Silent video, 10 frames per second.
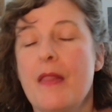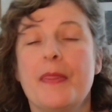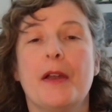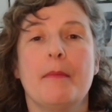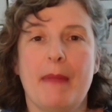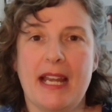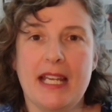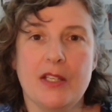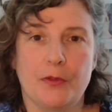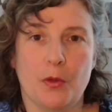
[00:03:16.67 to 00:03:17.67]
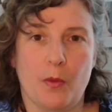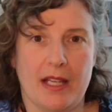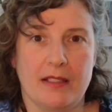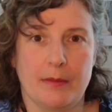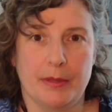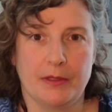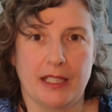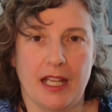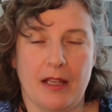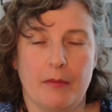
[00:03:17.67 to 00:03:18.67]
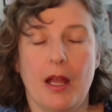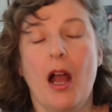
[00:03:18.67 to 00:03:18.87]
There are many different ways to build a game.